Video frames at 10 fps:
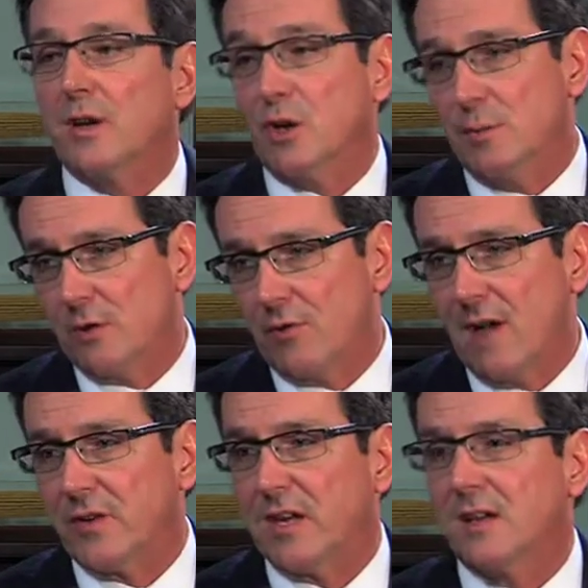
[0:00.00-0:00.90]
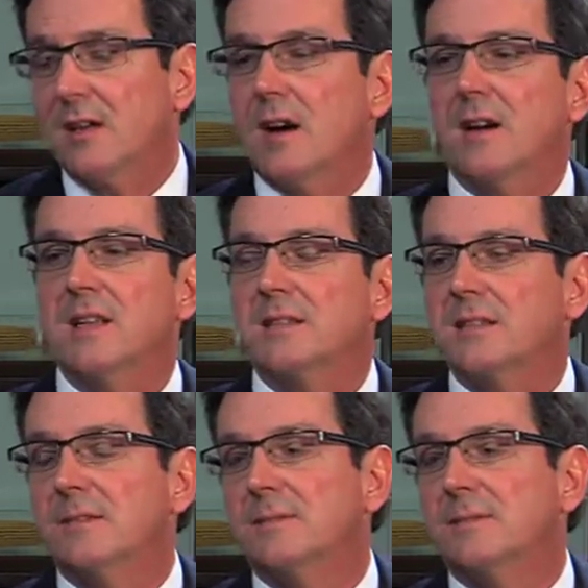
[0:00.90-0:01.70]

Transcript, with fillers: in a human trafficking uh, incident.